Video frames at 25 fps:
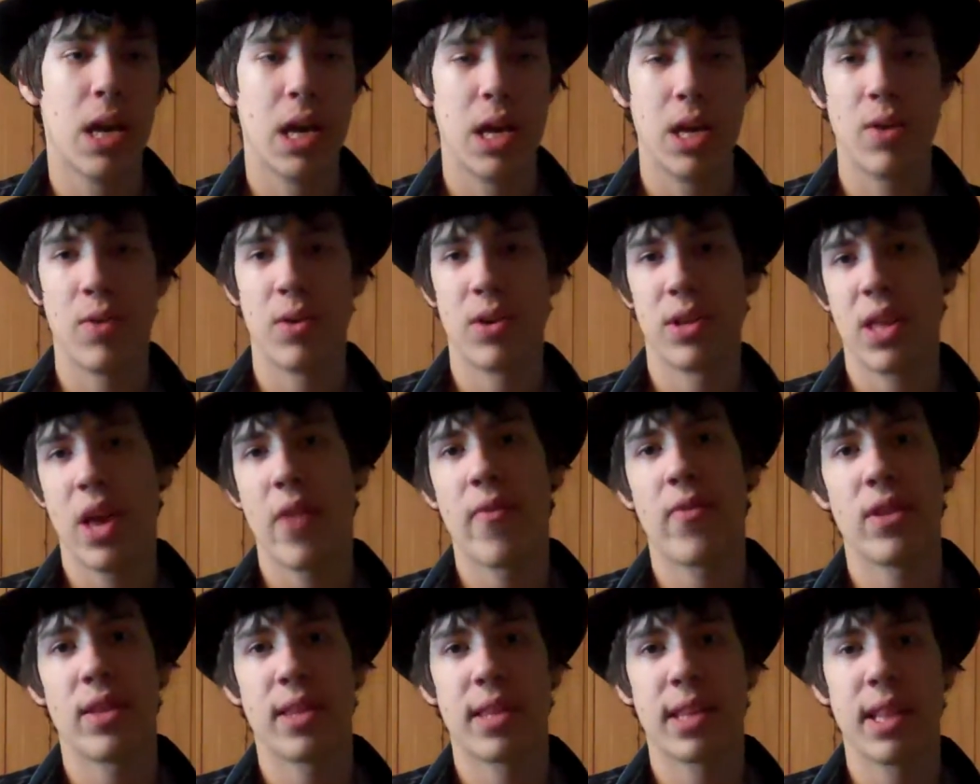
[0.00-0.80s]
you can just
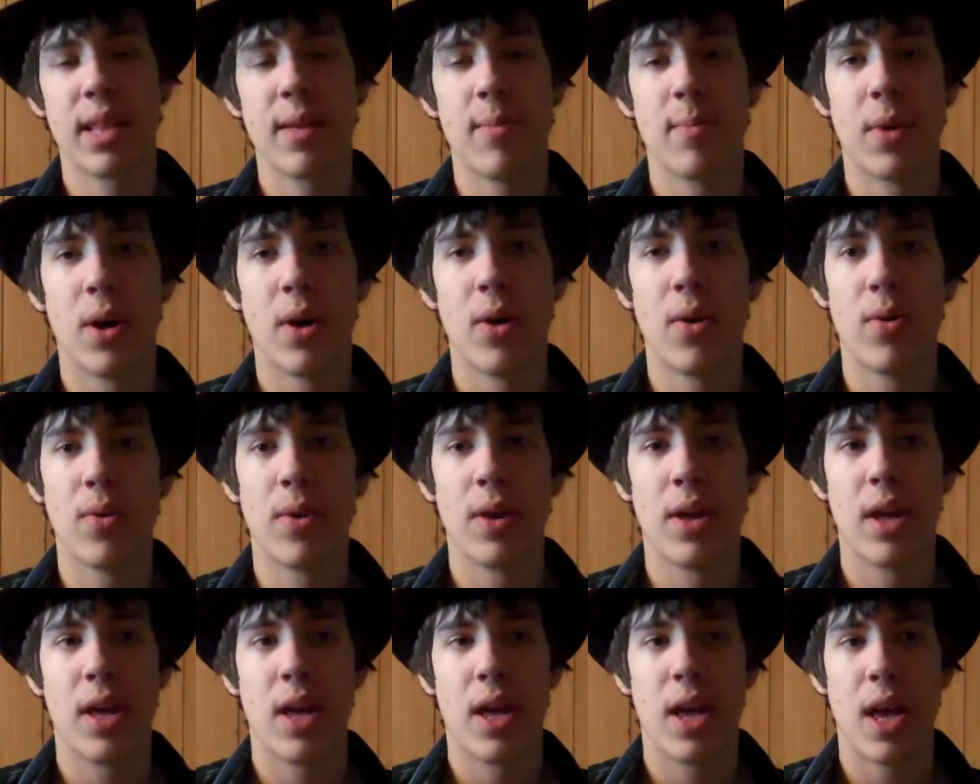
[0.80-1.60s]
have it in sleep
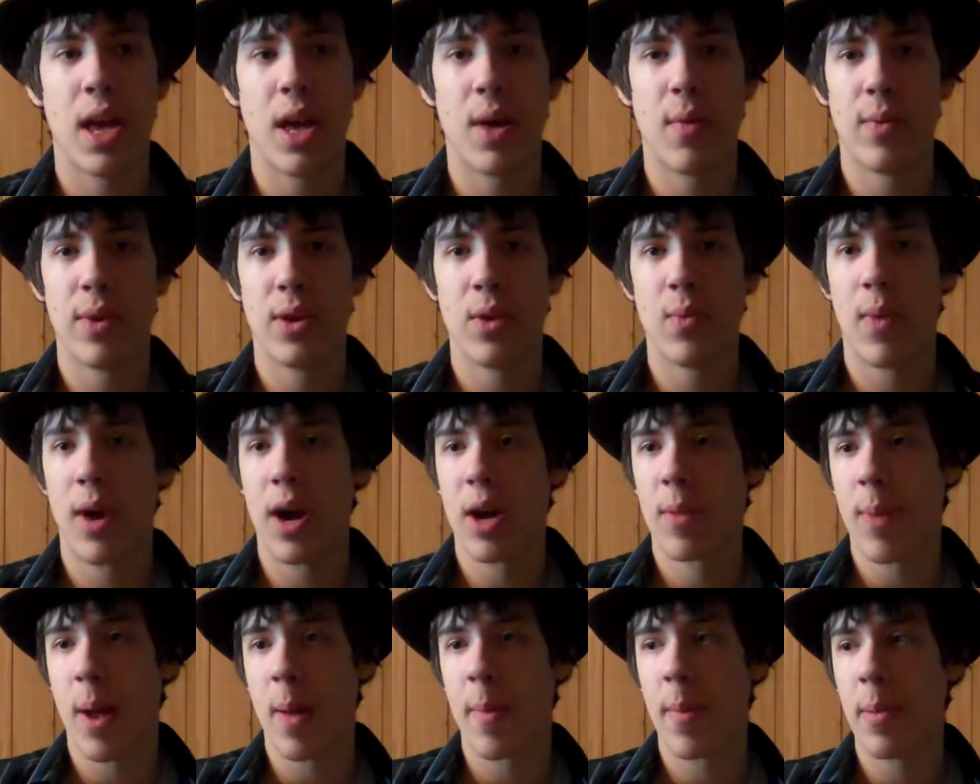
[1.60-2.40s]
mode, and when you
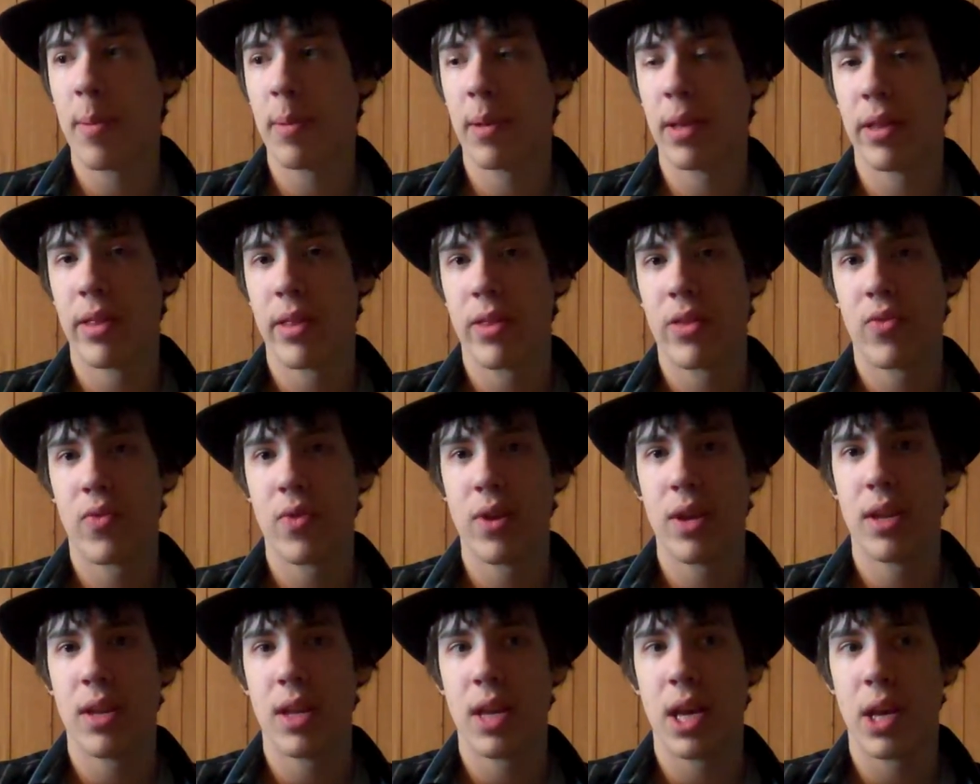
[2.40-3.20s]
walk by people on the
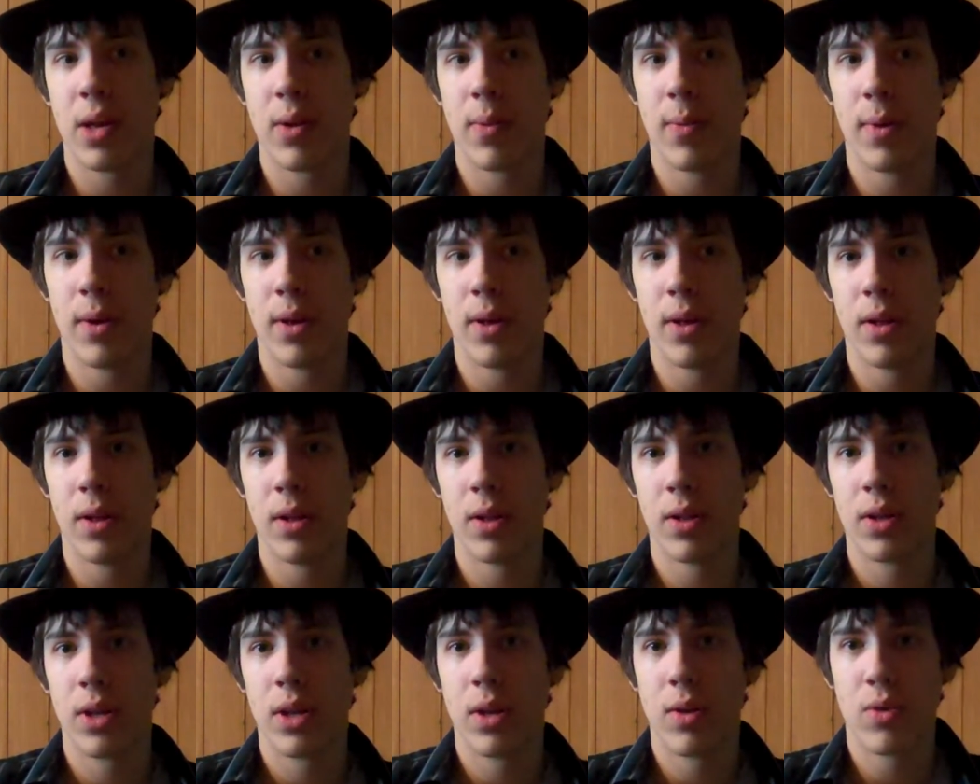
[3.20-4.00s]
street, it
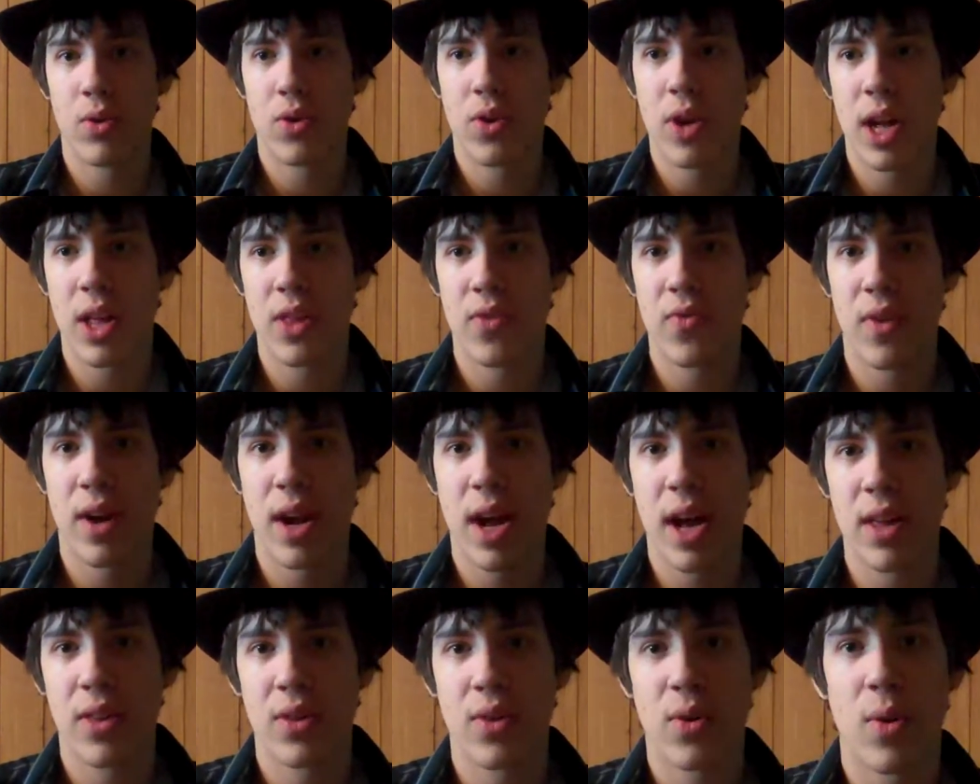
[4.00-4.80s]
will, transfer
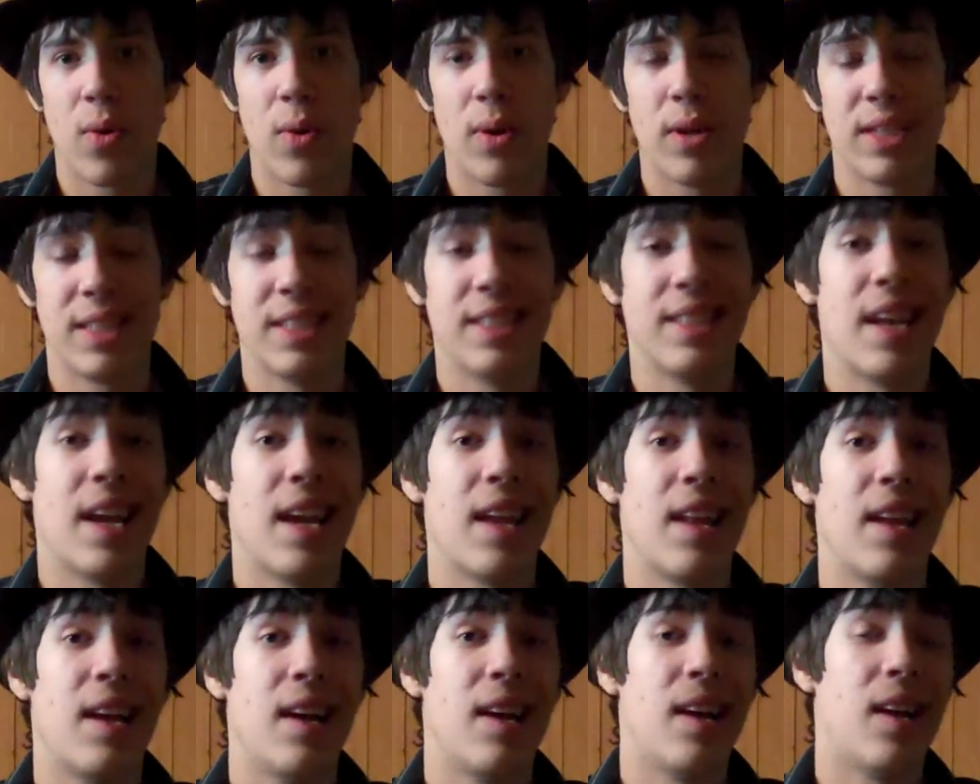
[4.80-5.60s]
high scores and
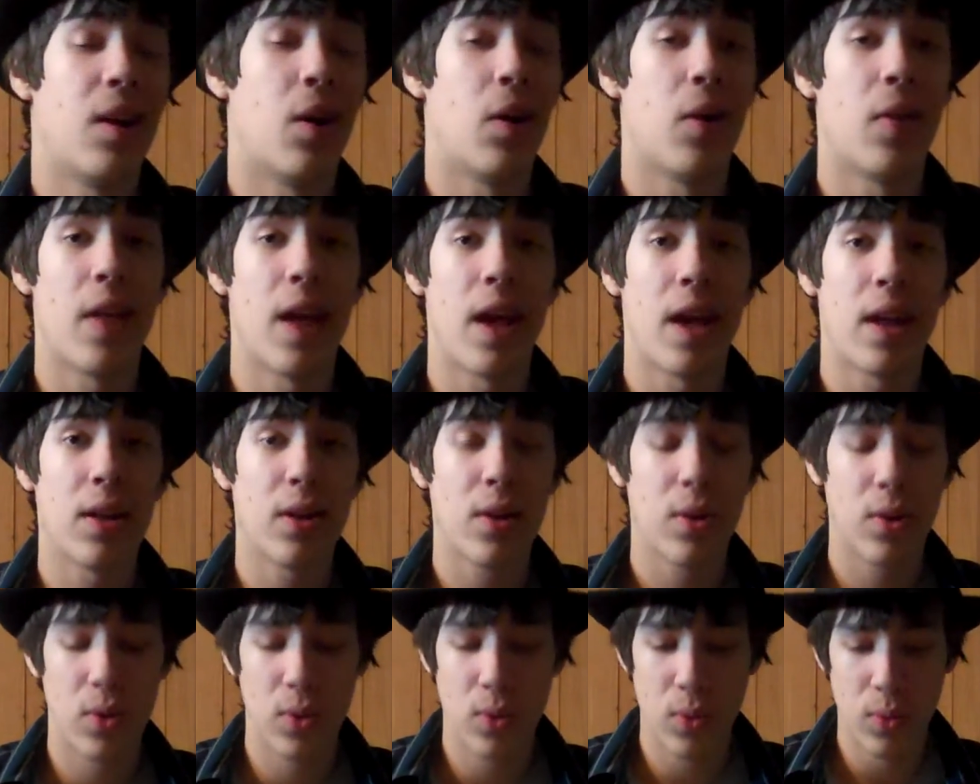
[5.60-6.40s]
data and all that
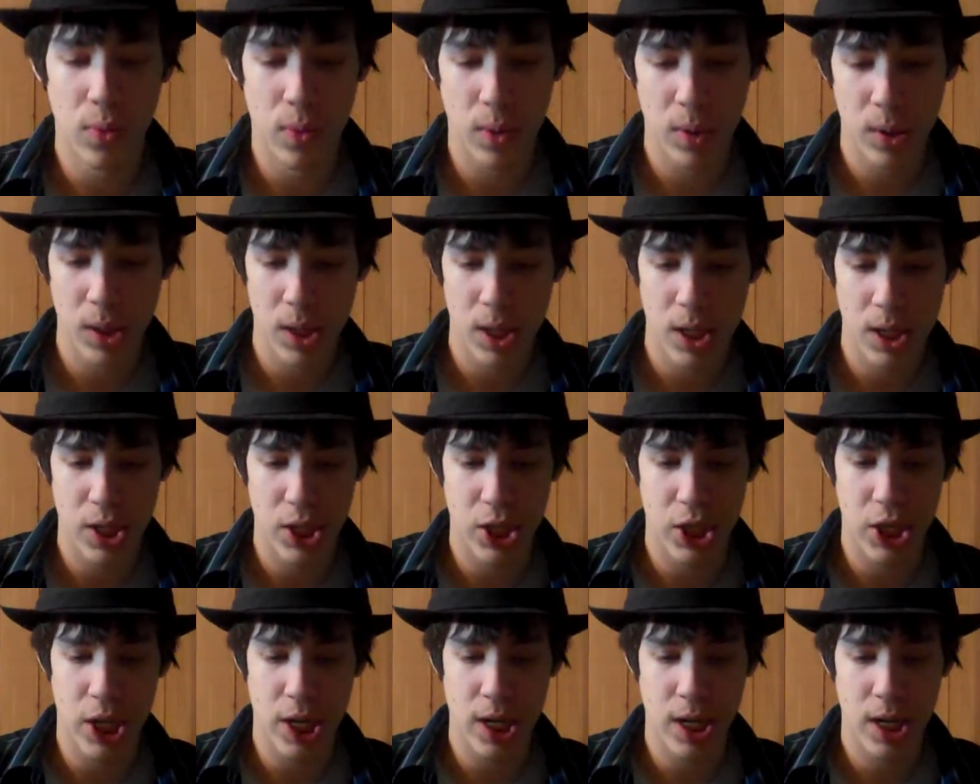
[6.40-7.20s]
cool
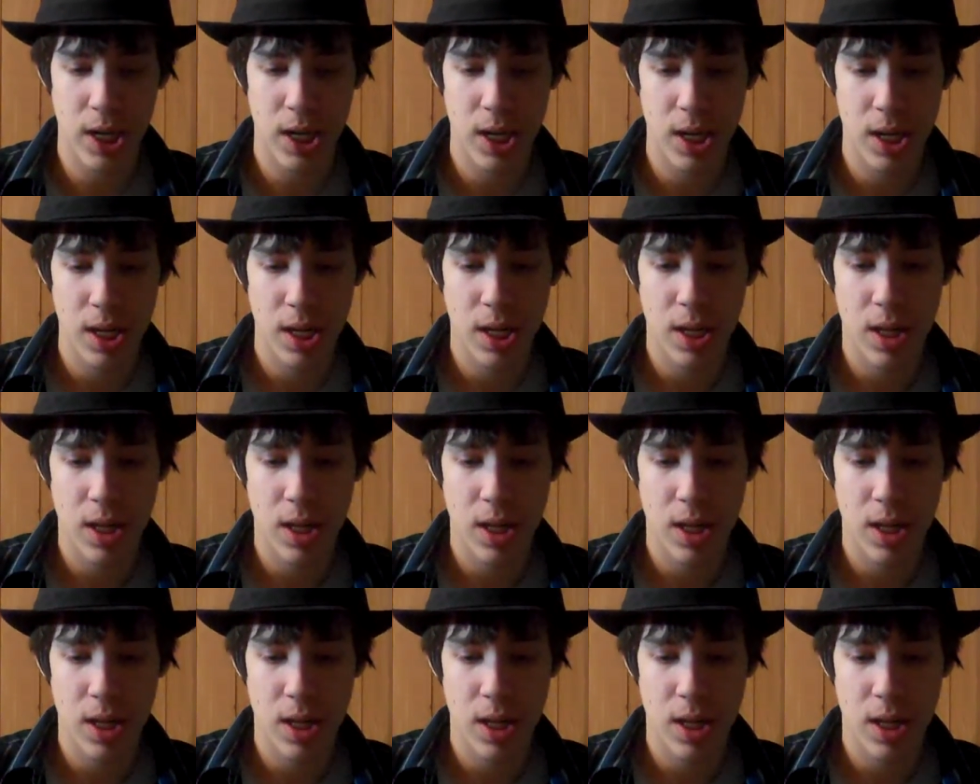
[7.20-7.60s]
junk,